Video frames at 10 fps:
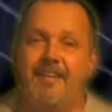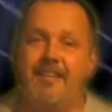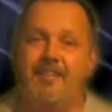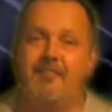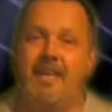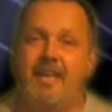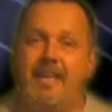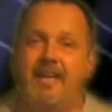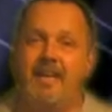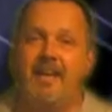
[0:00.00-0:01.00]
you
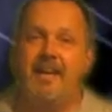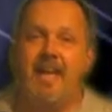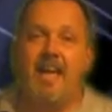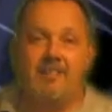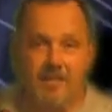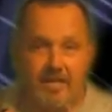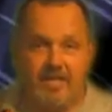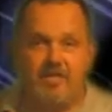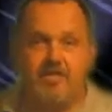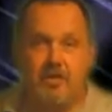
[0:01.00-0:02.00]
may kind of have your
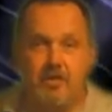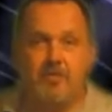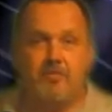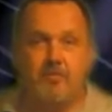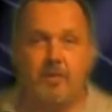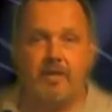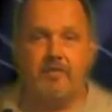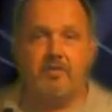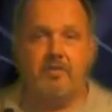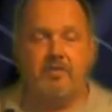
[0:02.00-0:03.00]
niche chosen for you.
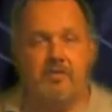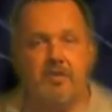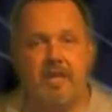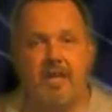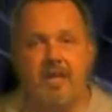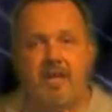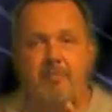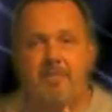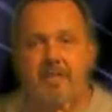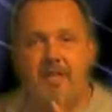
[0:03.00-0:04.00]
So if you're that
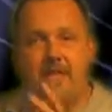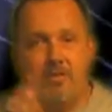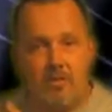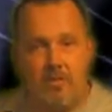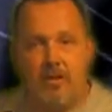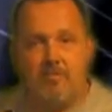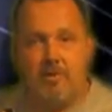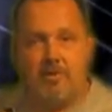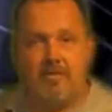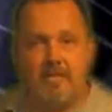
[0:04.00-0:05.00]
hypothetical
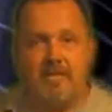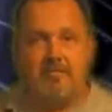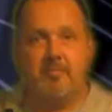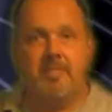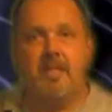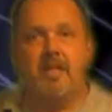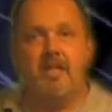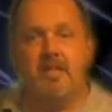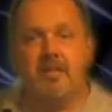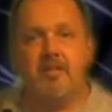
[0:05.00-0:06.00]
lawnmower salesman,
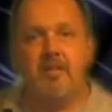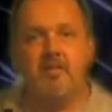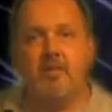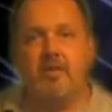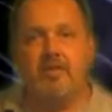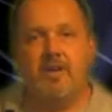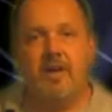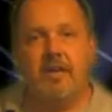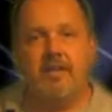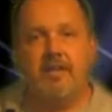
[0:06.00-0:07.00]
you're going to want to
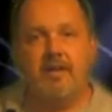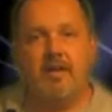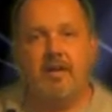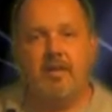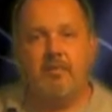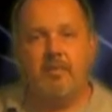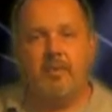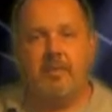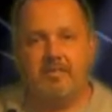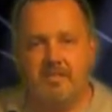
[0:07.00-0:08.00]
find
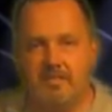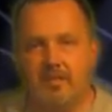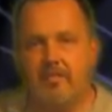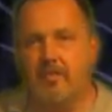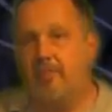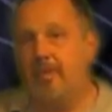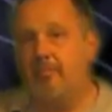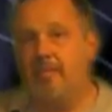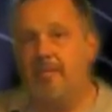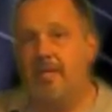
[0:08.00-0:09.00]
ways to serve your
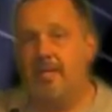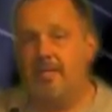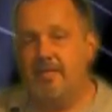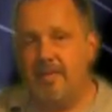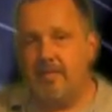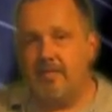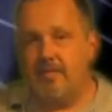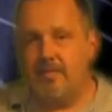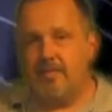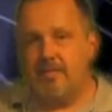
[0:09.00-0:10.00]
people that
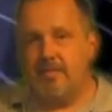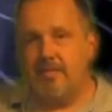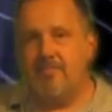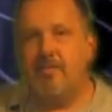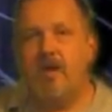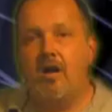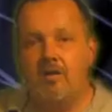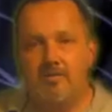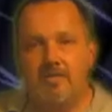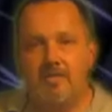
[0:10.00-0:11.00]
are
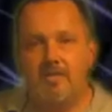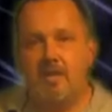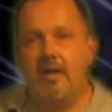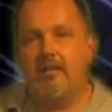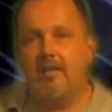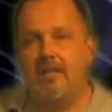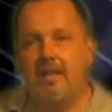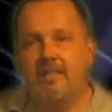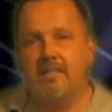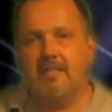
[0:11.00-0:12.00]
involved surrounding
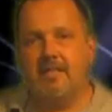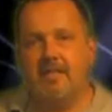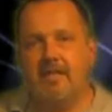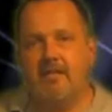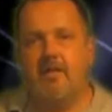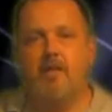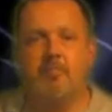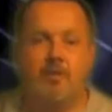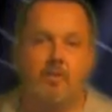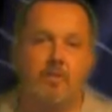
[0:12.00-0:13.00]
that
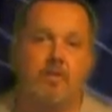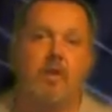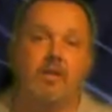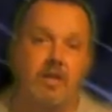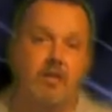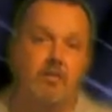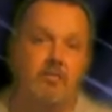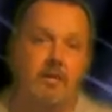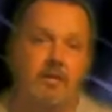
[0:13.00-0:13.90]
lawnmower or lawn care